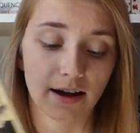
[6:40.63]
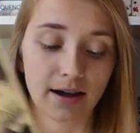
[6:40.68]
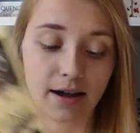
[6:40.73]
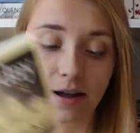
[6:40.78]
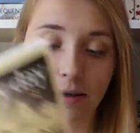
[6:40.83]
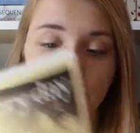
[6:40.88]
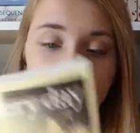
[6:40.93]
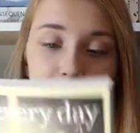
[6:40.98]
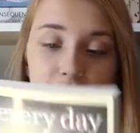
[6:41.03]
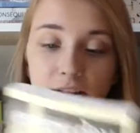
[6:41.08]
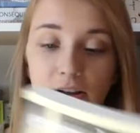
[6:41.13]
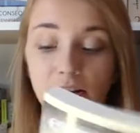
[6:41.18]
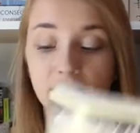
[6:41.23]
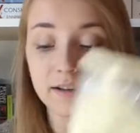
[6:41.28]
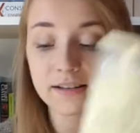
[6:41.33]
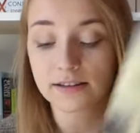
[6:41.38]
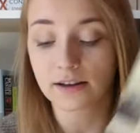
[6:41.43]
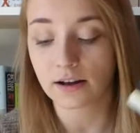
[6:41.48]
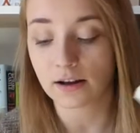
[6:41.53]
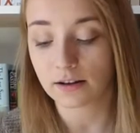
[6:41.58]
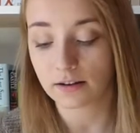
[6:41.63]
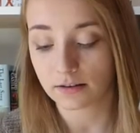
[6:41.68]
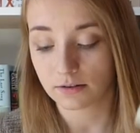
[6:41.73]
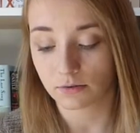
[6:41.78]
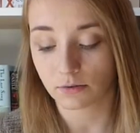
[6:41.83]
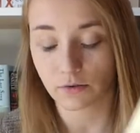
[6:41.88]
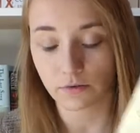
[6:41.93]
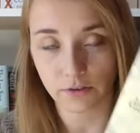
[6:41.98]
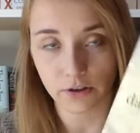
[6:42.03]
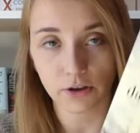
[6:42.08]
There is a
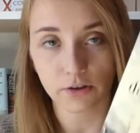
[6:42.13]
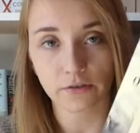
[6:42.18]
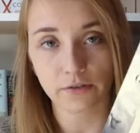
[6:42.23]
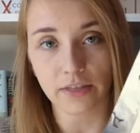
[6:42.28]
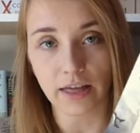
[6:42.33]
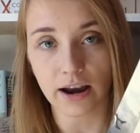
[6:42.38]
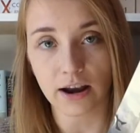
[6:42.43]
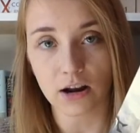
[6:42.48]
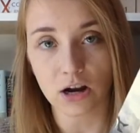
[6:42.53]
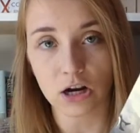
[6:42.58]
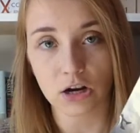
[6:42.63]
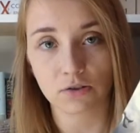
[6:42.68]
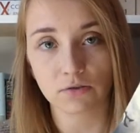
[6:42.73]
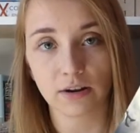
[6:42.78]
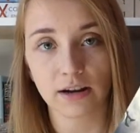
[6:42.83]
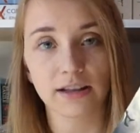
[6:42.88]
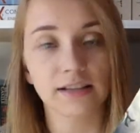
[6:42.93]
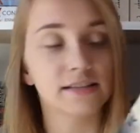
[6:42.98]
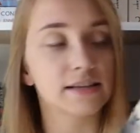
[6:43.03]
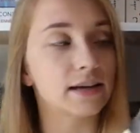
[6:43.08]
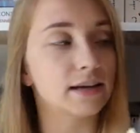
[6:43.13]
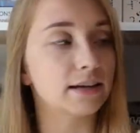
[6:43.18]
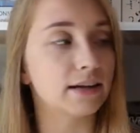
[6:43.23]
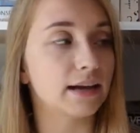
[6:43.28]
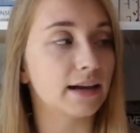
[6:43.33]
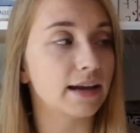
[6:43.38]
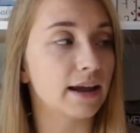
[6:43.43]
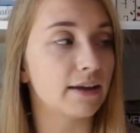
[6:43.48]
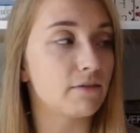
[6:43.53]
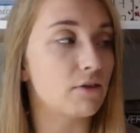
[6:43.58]
review for that on Goodreads, and
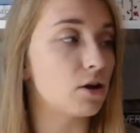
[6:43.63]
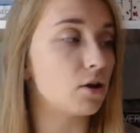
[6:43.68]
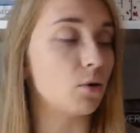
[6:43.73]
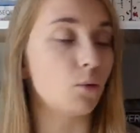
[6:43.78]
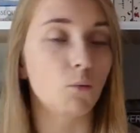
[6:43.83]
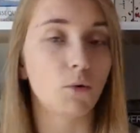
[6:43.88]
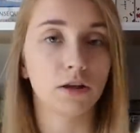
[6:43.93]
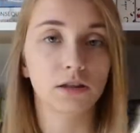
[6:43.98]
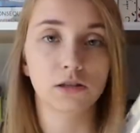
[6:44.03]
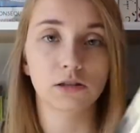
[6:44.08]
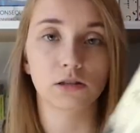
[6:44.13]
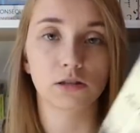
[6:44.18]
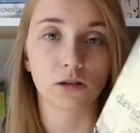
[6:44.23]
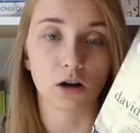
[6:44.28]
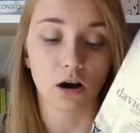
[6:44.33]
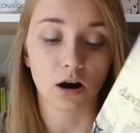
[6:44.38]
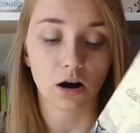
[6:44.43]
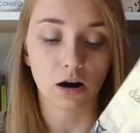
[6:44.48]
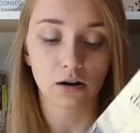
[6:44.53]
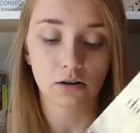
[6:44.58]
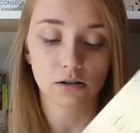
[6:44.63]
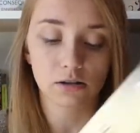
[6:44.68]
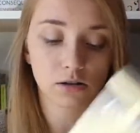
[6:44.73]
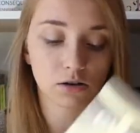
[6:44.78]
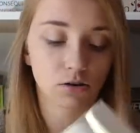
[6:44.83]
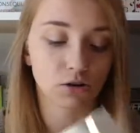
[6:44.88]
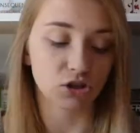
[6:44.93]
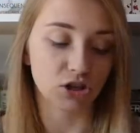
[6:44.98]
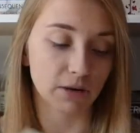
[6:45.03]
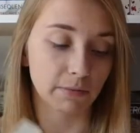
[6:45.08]
I gave it 1 star,
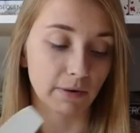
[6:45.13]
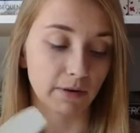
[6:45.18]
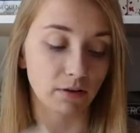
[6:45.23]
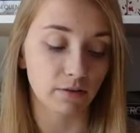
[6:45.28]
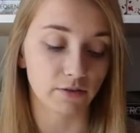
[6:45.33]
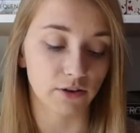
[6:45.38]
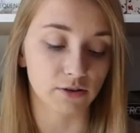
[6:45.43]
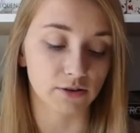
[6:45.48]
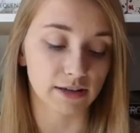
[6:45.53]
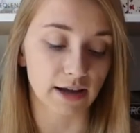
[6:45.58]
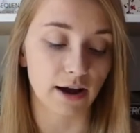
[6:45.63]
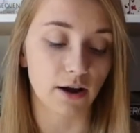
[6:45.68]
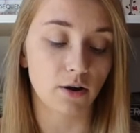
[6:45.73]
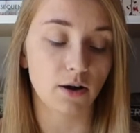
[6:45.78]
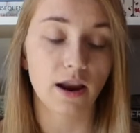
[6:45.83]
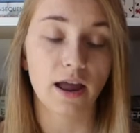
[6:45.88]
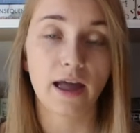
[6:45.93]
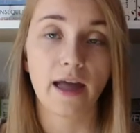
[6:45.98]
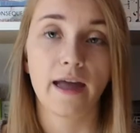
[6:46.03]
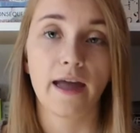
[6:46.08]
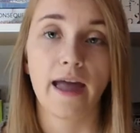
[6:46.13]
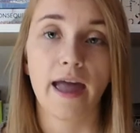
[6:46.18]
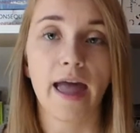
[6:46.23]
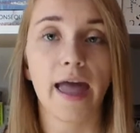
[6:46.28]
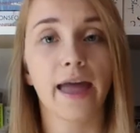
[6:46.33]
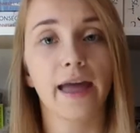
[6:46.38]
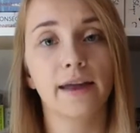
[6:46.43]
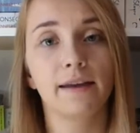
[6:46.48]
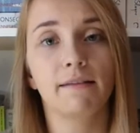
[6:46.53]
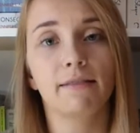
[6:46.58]
so go check my reviews out.
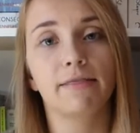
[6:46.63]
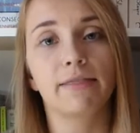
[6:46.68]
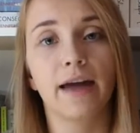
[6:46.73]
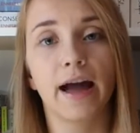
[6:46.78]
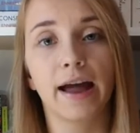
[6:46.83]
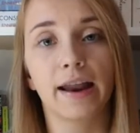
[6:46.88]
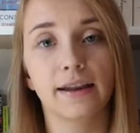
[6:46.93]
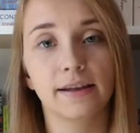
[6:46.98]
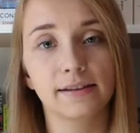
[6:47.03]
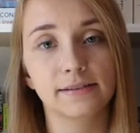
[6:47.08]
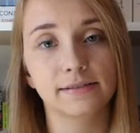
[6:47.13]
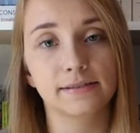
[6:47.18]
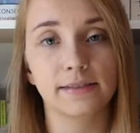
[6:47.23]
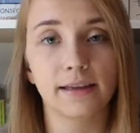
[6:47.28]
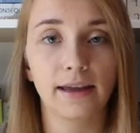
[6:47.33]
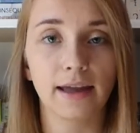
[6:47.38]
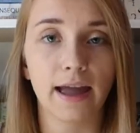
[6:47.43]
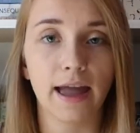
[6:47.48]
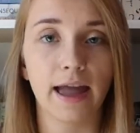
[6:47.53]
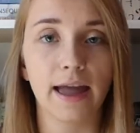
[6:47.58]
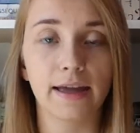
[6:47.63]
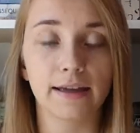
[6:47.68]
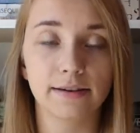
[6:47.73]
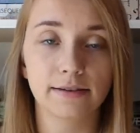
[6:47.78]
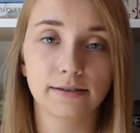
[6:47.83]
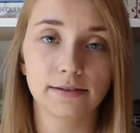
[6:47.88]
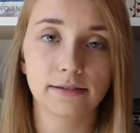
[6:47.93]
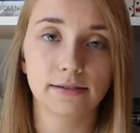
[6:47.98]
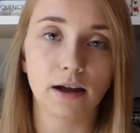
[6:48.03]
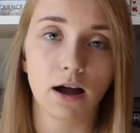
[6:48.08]
And that is the
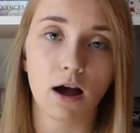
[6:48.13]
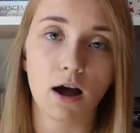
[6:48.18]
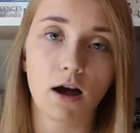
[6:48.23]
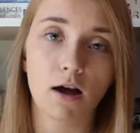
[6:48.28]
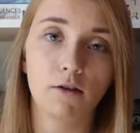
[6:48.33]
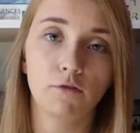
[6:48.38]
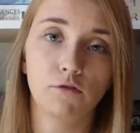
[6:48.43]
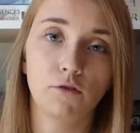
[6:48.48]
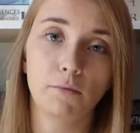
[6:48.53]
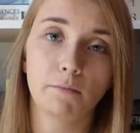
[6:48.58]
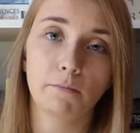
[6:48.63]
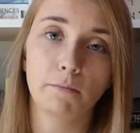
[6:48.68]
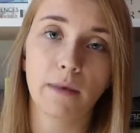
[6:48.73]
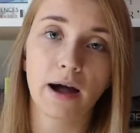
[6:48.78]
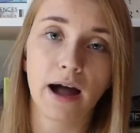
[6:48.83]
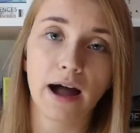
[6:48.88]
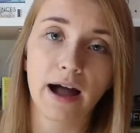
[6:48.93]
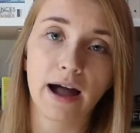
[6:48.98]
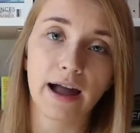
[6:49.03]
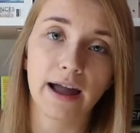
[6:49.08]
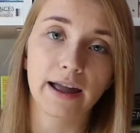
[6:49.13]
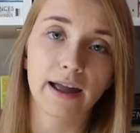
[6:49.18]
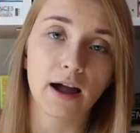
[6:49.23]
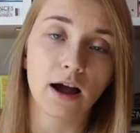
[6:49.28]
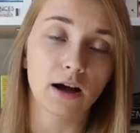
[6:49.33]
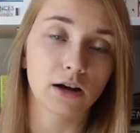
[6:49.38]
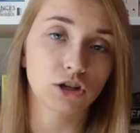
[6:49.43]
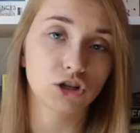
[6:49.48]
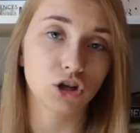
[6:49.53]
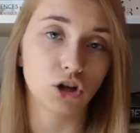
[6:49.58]
end of my
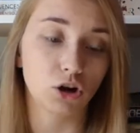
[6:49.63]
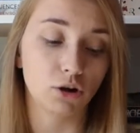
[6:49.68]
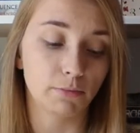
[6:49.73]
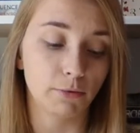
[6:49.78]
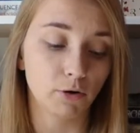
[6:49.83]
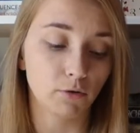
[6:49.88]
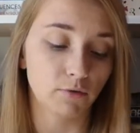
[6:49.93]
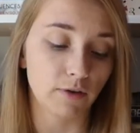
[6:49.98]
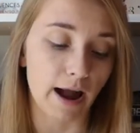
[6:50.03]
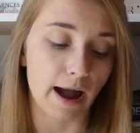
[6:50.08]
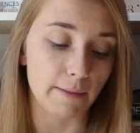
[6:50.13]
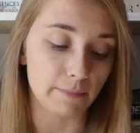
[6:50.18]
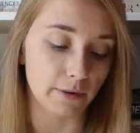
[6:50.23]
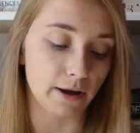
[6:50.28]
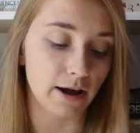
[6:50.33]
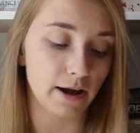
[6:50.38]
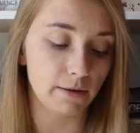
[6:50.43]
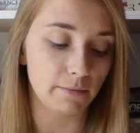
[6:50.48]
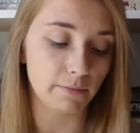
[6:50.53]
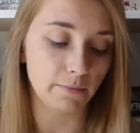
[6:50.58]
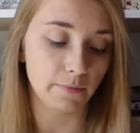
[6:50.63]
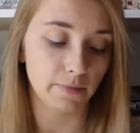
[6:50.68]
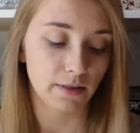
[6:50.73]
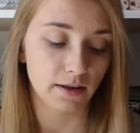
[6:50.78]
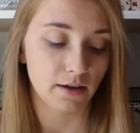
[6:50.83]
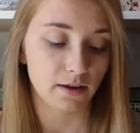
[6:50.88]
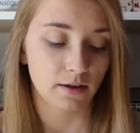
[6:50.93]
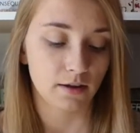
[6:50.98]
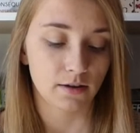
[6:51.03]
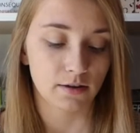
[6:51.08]
October wrap-up.
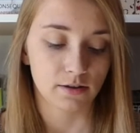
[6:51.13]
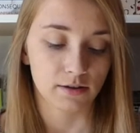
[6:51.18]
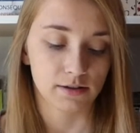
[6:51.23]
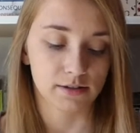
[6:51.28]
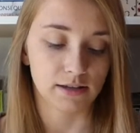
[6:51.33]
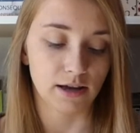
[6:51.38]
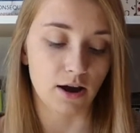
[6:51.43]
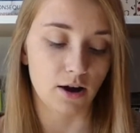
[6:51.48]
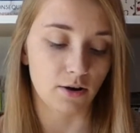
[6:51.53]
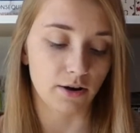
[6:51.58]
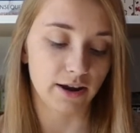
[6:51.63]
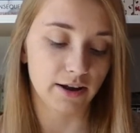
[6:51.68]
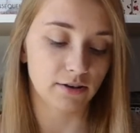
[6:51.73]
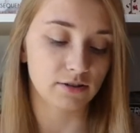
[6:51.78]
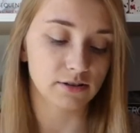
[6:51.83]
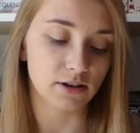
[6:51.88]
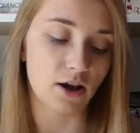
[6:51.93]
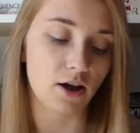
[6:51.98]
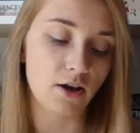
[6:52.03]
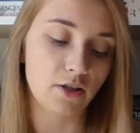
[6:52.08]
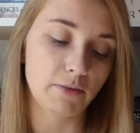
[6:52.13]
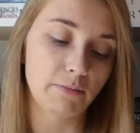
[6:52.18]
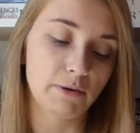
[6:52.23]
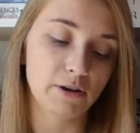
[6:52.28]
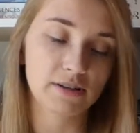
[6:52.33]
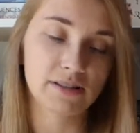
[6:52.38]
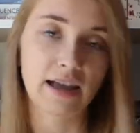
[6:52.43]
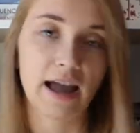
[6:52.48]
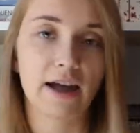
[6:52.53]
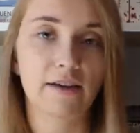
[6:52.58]
So here's all the
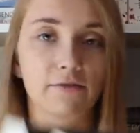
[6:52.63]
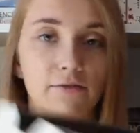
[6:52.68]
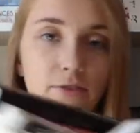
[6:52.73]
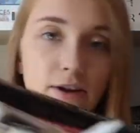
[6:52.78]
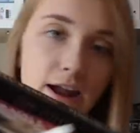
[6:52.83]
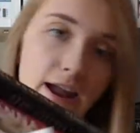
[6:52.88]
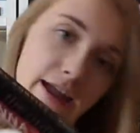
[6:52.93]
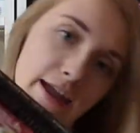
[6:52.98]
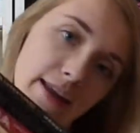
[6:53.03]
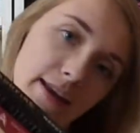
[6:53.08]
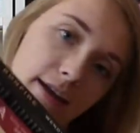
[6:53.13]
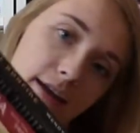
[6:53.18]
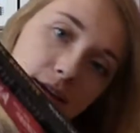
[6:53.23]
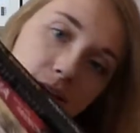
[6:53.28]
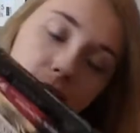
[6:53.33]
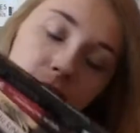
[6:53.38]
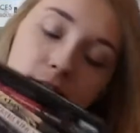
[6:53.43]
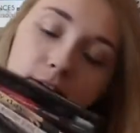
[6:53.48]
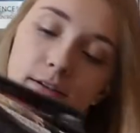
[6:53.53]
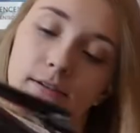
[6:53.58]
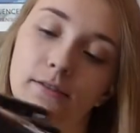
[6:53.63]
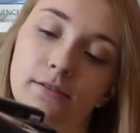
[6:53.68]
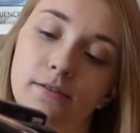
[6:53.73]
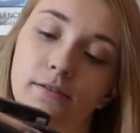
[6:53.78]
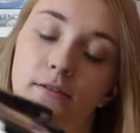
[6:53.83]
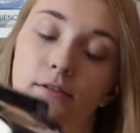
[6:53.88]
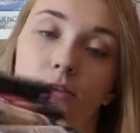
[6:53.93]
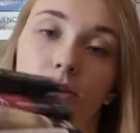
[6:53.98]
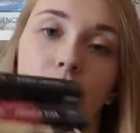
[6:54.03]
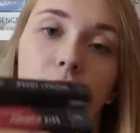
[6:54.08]
books I've read.
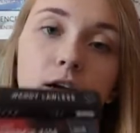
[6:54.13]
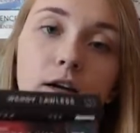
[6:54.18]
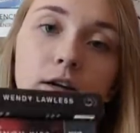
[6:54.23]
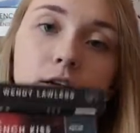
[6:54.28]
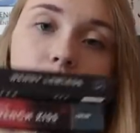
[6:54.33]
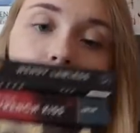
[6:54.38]
Ugh.